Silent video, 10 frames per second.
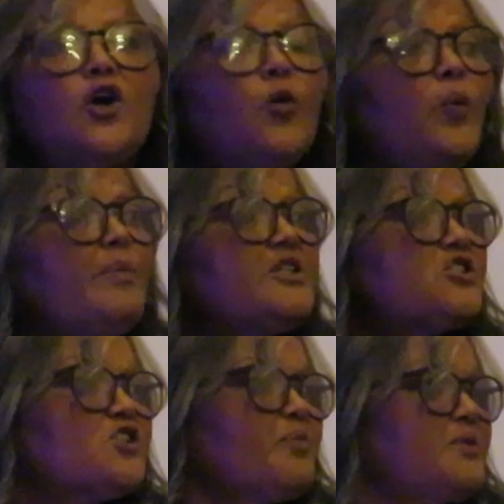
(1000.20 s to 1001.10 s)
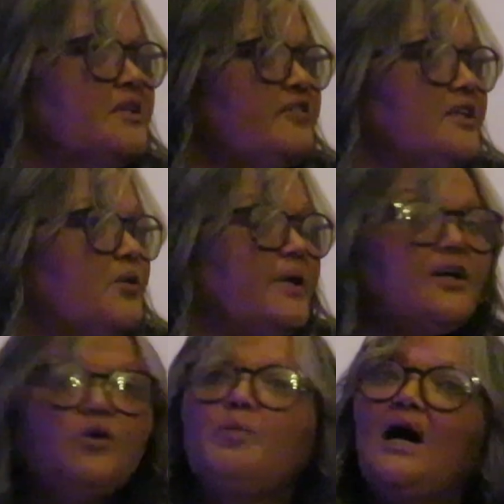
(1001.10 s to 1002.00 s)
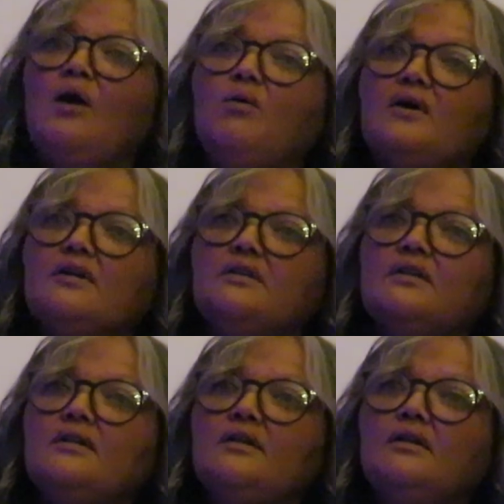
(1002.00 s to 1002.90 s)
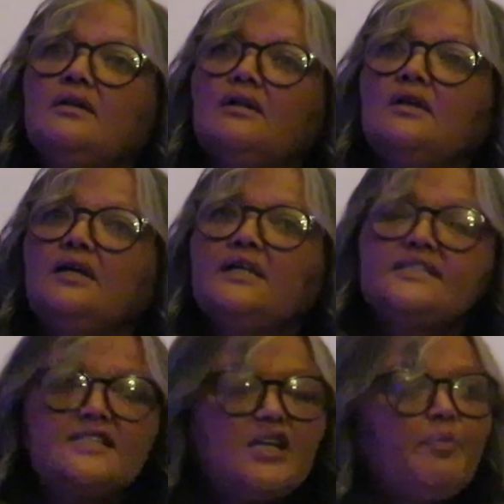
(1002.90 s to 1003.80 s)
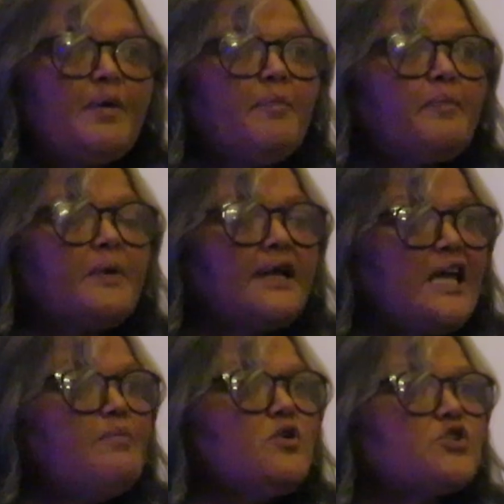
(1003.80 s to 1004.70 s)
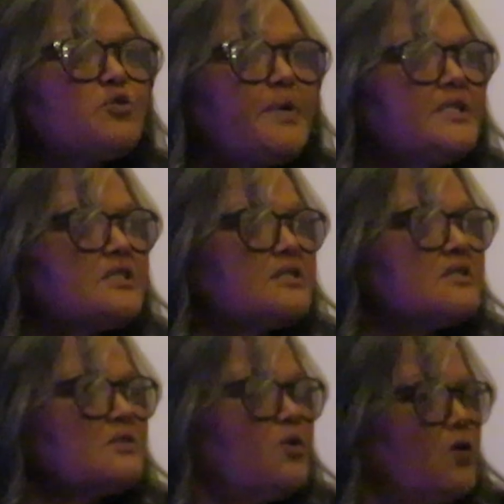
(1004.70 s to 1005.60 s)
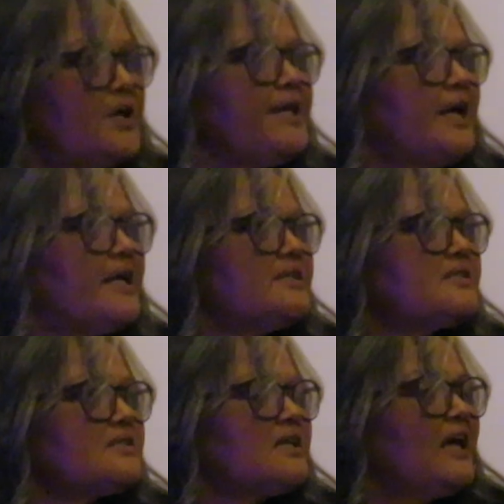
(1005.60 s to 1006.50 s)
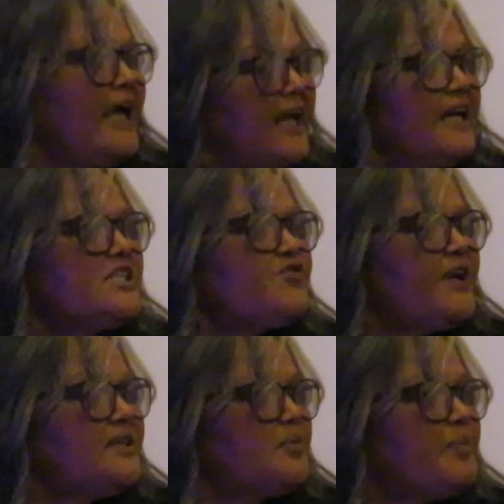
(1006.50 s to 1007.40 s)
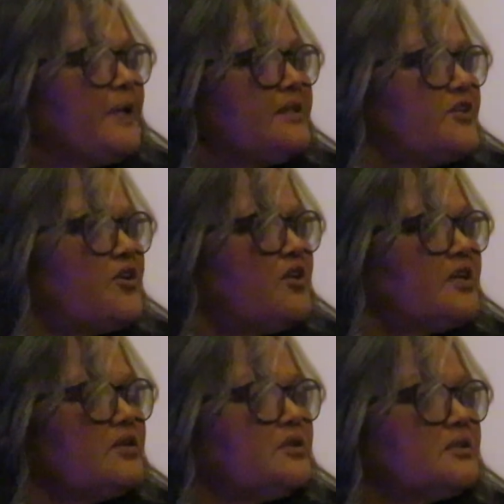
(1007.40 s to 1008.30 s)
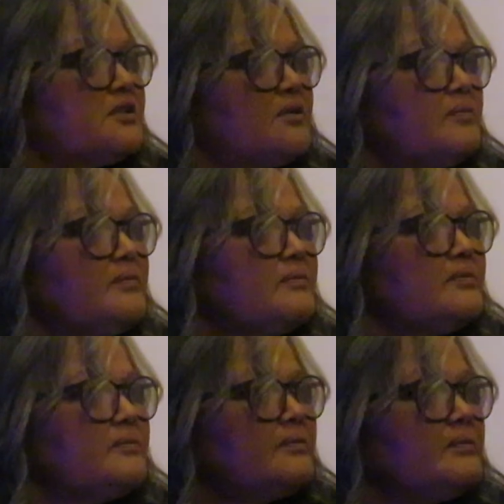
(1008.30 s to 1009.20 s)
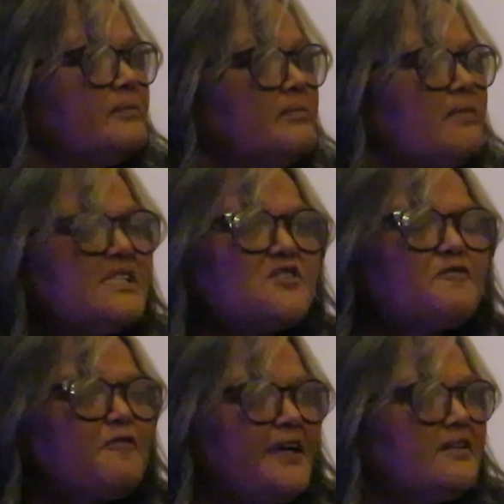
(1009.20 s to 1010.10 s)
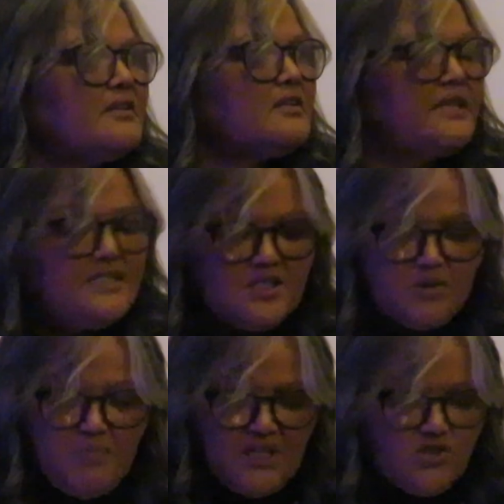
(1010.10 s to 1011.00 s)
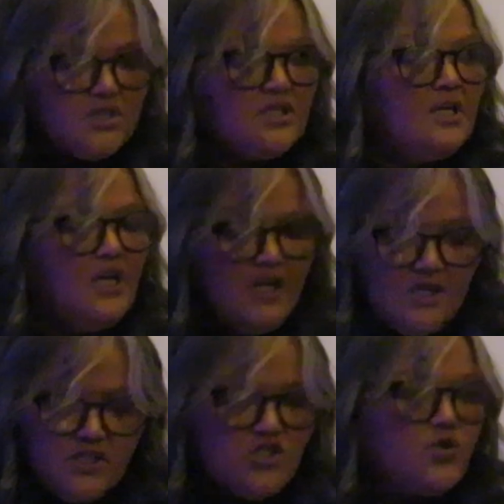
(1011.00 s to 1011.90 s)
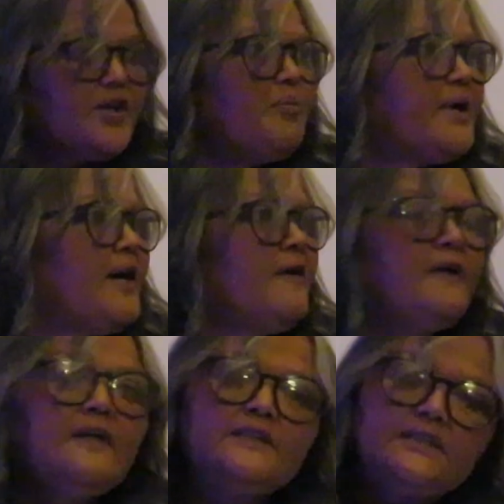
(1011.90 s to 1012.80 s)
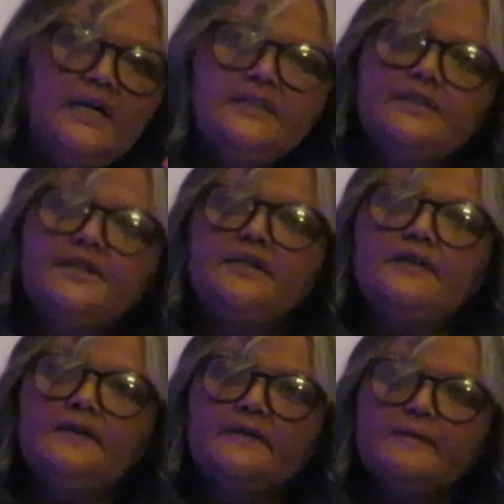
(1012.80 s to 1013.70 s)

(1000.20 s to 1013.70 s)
Women, stop giving away your power. Step up, claim your space, organize, and let's fight the patriarchy also. Let's fight it, let's smash it. Say, sorry brah, stand terug.